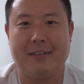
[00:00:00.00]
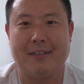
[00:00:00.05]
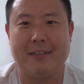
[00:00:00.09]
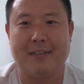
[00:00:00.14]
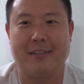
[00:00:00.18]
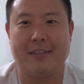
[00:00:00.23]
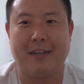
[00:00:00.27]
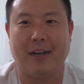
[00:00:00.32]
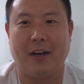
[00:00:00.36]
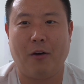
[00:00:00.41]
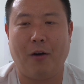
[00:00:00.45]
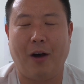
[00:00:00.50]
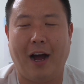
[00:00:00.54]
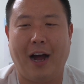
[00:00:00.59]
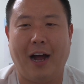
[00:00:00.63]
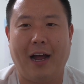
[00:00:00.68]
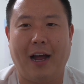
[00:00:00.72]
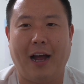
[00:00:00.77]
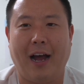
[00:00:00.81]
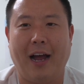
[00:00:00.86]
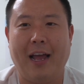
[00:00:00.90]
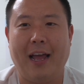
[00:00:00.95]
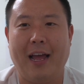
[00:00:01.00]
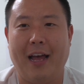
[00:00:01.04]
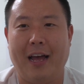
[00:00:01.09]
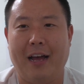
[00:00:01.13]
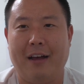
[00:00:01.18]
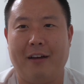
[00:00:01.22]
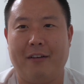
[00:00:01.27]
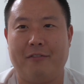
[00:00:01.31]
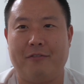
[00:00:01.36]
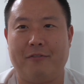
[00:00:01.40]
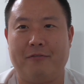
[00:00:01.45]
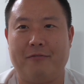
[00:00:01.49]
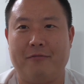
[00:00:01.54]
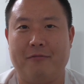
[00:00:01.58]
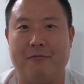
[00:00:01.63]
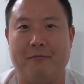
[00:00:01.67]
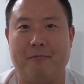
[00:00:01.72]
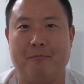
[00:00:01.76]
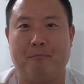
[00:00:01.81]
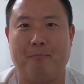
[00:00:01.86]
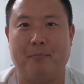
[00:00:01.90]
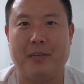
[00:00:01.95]
have
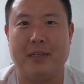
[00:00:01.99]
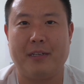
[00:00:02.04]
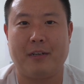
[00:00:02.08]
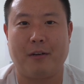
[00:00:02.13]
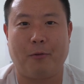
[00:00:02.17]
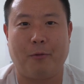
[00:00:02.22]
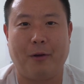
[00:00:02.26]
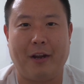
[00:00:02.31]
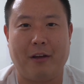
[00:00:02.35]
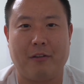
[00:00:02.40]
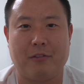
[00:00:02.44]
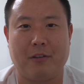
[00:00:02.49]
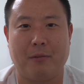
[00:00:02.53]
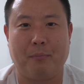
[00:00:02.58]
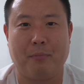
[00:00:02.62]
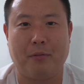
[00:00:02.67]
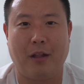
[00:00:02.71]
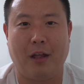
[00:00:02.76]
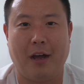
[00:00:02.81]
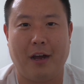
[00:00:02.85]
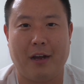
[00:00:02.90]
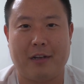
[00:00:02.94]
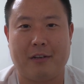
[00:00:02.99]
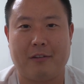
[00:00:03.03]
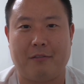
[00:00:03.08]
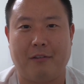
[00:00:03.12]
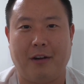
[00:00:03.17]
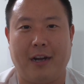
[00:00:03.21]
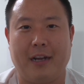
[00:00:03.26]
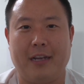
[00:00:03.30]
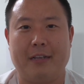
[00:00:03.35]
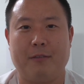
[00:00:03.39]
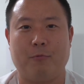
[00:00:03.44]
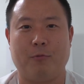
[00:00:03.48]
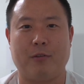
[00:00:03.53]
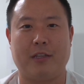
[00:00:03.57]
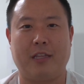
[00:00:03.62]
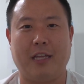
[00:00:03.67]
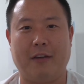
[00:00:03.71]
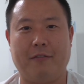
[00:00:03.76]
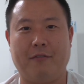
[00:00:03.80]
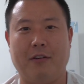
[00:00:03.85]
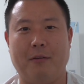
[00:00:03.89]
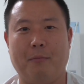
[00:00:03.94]
been around the block, right, with
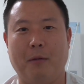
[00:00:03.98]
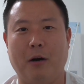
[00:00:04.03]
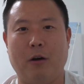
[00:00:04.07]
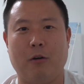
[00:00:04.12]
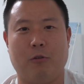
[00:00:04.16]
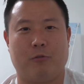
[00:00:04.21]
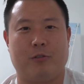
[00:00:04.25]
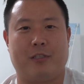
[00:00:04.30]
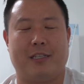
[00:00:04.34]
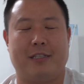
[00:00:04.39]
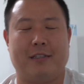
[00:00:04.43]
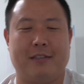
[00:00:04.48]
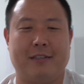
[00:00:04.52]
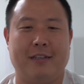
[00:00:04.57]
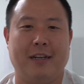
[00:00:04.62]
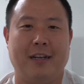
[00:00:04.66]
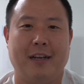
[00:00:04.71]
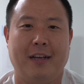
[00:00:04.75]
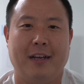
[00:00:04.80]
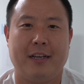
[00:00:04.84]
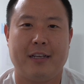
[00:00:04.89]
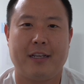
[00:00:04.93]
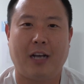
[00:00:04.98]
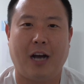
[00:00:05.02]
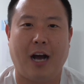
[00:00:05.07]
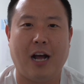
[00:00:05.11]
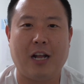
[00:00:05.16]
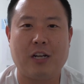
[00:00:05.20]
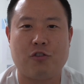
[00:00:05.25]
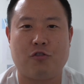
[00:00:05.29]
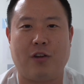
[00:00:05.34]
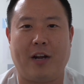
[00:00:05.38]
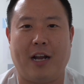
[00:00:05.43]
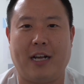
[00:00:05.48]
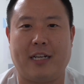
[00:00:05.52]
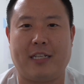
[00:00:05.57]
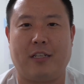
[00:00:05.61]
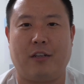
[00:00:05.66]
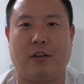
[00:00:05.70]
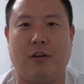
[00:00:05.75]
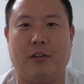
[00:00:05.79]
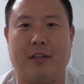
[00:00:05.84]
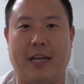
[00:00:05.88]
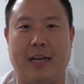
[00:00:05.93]
FMOs and contracts and
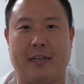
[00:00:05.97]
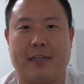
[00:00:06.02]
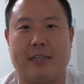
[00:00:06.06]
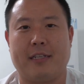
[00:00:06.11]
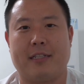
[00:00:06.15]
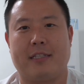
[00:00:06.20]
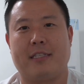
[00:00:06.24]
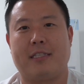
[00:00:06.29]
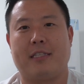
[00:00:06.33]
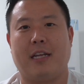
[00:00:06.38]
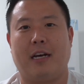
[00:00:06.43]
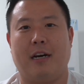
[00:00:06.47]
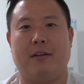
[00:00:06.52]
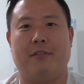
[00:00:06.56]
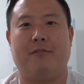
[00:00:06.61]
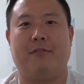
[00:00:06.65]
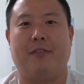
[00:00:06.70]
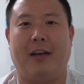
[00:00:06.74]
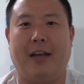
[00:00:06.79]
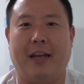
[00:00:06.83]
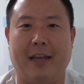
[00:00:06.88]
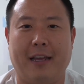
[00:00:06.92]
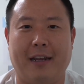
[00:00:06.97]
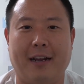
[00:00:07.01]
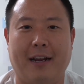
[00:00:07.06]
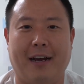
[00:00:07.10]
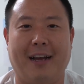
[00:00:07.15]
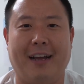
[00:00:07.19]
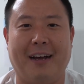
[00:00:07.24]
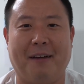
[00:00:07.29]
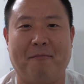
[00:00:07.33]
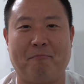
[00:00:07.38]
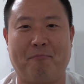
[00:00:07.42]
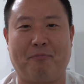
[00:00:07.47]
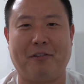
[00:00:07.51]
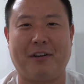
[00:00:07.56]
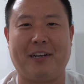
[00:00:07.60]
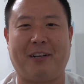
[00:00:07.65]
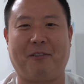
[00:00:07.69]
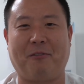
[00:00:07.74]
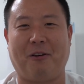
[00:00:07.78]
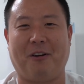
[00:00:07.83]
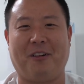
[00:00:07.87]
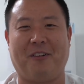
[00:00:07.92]
all that good stuff. And I'm pretty
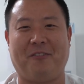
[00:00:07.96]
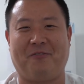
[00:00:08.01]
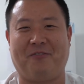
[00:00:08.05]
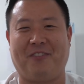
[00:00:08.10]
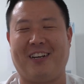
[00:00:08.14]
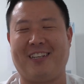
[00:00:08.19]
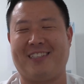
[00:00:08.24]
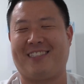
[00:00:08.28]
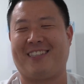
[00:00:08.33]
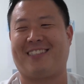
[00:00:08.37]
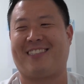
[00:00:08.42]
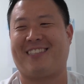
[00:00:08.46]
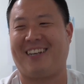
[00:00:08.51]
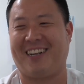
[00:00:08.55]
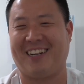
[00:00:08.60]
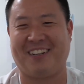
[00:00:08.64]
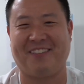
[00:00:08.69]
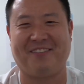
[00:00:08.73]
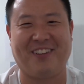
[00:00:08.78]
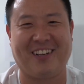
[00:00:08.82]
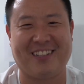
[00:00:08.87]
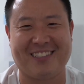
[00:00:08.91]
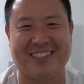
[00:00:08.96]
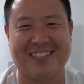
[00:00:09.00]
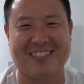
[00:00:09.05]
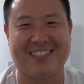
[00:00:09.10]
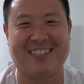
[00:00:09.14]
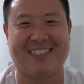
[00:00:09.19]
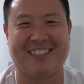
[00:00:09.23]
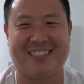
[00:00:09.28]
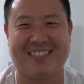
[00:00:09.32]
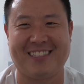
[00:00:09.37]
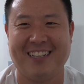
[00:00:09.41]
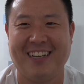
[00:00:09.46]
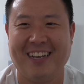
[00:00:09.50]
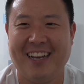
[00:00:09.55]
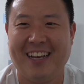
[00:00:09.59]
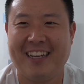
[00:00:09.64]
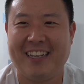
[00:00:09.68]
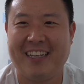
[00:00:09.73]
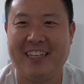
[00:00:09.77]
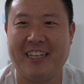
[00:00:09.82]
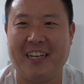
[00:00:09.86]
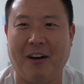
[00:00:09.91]
qualified to talk about this because,
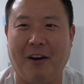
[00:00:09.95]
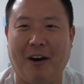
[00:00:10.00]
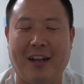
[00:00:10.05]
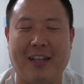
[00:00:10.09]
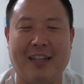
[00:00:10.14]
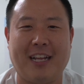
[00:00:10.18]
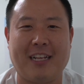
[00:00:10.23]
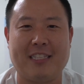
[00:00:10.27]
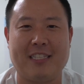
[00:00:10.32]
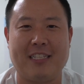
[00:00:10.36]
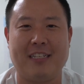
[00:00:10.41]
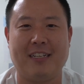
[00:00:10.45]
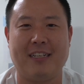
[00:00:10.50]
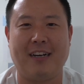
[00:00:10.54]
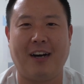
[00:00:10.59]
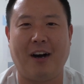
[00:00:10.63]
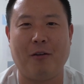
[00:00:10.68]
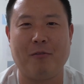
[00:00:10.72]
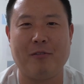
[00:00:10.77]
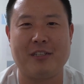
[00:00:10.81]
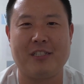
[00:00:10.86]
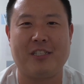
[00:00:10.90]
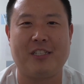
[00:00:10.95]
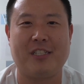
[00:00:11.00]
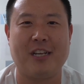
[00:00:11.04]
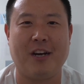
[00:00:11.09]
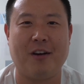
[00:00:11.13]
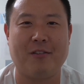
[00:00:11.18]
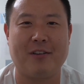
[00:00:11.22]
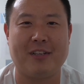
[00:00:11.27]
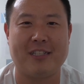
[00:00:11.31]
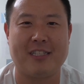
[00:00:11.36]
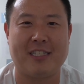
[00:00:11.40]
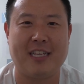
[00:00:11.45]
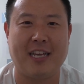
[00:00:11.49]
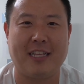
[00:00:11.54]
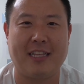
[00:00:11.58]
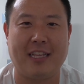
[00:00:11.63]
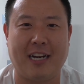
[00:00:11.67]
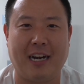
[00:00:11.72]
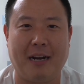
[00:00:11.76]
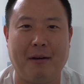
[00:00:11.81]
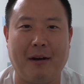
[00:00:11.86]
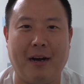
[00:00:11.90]
I like to always joke and say
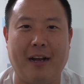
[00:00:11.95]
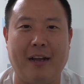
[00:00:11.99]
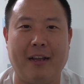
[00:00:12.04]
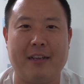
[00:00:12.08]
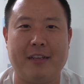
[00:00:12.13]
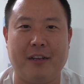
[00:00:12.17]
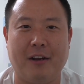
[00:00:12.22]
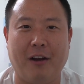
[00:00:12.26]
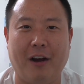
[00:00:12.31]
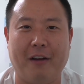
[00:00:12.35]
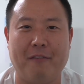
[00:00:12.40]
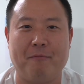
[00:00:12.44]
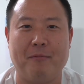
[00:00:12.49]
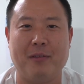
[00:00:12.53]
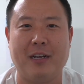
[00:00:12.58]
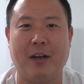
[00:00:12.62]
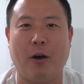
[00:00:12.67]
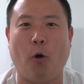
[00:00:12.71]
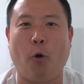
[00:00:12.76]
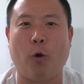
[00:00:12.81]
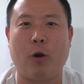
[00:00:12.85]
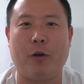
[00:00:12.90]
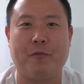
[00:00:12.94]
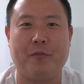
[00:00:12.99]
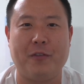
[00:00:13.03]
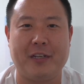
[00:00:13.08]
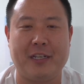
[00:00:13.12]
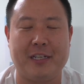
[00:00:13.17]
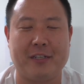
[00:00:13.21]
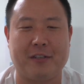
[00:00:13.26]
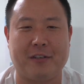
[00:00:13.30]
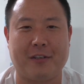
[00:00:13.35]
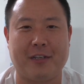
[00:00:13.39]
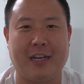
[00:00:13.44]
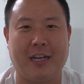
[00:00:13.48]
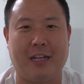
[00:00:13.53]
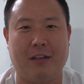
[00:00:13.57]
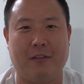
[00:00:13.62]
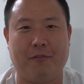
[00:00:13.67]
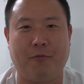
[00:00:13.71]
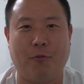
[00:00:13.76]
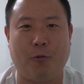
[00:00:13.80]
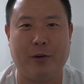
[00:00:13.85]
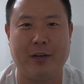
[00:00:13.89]
that I've been an orphan here in
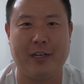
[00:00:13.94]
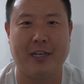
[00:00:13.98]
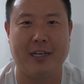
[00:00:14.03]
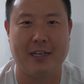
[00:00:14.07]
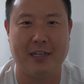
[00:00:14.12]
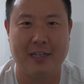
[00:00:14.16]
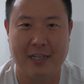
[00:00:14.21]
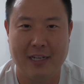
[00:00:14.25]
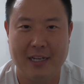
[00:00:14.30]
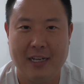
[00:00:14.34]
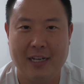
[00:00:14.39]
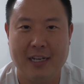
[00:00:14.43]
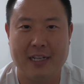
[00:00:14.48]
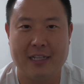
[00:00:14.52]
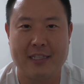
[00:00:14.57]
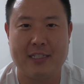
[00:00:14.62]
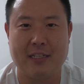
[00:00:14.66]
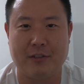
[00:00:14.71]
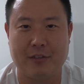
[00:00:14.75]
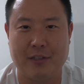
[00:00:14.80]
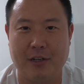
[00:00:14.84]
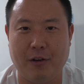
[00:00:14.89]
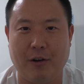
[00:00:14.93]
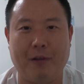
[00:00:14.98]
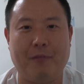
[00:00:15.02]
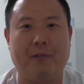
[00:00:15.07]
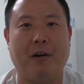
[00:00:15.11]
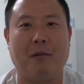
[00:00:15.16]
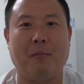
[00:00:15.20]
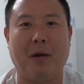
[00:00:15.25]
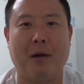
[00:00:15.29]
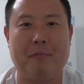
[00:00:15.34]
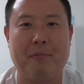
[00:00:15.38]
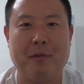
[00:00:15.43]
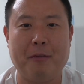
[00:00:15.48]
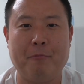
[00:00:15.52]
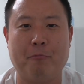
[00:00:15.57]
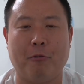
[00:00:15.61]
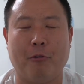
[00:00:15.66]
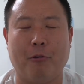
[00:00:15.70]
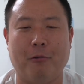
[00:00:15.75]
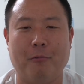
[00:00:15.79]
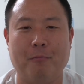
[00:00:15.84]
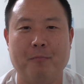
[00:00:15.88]
California until, I found my
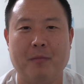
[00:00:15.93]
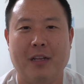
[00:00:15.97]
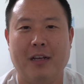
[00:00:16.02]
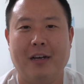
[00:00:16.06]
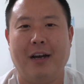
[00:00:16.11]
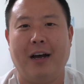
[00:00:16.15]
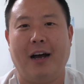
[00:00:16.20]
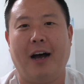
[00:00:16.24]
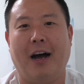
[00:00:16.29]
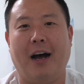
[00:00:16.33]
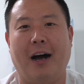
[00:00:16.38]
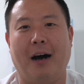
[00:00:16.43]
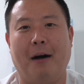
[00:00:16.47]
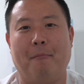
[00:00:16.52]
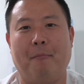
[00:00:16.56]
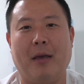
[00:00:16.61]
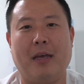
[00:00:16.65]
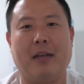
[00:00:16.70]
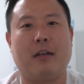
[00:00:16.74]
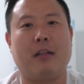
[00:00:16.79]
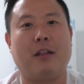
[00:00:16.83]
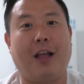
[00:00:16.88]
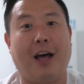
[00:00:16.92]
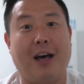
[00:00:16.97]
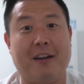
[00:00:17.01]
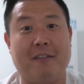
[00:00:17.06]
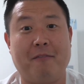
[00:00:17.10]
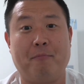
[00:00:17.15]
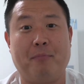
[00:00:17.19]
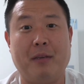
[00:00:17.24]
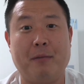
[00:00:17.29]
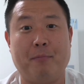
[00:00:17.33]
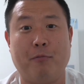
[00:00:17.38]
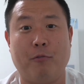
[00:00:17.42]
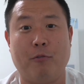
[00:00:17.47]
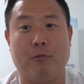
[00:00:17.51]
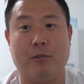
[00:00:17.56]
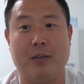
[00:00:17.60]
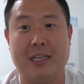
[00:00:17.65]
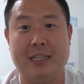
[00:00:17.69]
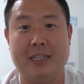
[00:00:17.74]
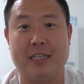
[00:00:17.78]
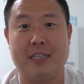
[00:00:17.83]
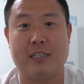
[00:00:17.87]
people. And a lot of people
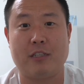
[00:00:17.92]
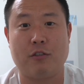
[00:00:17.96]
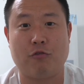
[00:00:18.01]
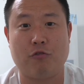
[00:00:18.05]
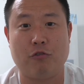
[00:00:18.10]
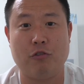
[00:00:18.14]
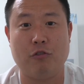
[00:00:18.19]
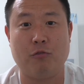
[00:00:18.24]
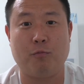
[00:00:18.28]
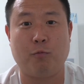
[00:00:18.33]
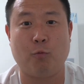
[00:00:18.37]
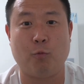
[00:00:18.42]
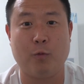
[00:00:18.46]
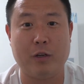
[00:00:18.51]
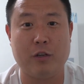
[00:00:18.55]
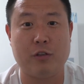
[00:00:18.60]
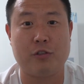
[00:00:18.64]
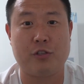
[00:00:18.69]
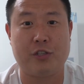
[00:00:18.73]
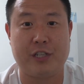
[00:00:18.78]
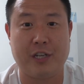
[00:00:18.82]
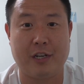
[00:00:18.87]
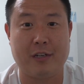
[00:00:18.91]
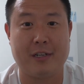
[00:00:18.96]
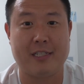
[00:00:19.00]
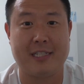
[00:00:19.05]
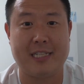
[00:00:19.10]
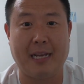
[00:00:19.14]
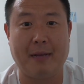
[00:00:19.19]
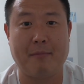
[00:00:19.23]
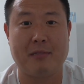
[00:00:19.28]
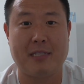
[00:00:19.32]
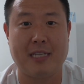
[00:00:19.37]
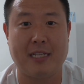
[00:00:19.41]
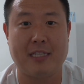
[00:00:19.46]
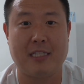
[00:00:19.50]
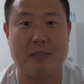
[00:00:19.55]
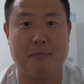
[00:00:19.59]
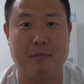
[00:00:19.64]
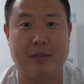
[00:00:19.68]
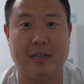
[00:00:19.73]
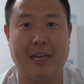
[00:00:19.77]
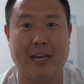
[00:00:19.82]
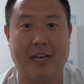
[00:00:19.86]
in this group will share the same
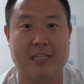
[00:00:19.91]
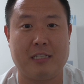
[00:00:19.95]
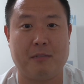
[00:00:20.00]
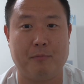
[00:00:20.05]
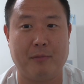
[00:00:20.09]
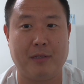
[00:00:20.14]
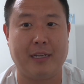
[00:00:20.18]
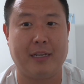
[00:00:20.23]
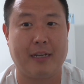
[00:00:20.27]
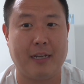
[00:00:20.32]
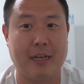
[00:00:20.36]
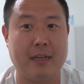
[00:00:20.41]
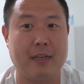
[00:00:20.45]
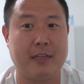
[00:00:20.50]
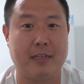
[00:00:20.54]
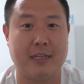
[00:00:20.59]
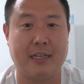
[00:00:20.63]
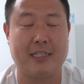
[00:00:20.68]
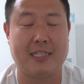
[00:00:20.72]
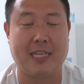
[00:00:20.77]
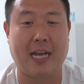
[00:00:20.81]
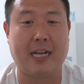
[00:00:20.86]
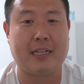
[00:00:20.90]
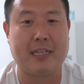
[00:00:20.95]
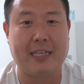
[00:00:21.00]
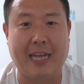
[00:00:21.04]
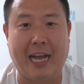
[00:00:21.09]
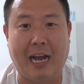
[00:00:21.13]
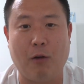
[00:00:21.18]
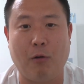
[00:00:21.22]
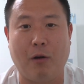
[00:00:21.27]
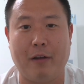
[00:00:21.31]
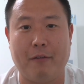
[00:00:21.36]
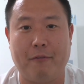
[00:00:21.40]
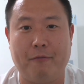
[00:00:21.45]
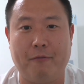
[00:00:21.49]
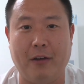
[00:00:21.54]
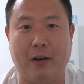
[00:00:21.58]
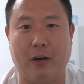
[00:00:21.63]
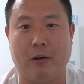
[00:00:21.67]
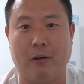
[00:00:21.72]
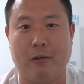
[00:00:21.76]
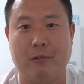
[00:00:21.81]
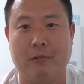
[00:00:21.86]
sentiment as me and exactly how I
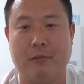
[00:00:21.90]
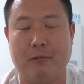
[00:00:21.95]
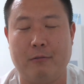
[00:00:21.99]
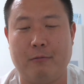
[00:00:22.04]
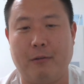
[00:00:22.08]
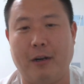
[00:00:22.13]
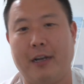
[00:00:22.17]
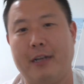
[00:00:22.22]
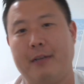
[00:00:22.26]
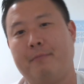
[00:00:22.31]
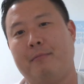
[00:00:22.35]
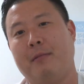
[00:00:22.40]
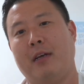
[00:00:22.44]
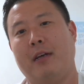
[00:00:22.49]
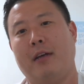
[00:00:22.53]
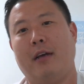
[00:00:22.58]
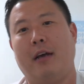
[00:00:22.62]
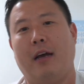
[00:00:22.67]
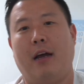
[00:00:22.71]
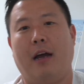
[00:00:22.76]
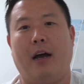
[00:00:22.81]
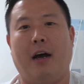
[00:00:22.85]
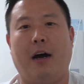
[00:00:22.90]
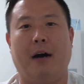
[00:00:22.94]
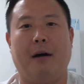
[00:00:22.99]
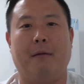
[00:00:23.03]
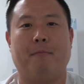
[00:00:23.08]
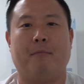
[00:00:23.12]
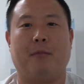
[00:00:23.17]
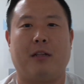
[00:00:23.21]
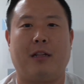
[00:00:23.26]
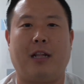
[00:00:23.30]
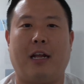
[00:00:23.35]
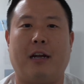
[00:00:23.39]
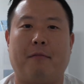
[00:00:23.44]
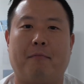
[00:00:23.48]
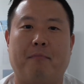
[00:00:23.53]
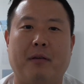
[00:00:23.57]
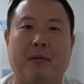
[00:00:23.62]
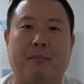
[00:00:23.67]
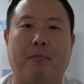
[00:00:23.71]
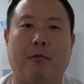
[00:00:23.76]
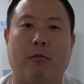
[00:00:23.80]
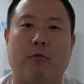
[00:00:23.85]
felt, right? A lot of
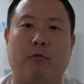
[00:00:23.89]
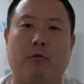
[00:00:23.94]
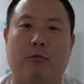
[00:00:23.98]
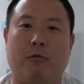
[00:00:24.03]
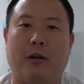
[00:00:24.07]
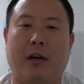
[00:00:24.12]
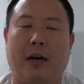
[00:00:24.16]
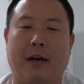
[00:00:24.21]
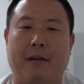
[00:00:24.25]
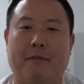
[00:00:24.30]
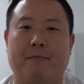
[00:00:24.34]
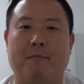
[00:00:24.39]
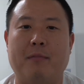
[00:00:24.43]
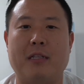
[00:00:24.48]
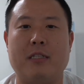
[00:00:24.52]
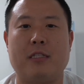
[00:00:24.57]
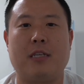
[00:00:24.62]
people I've been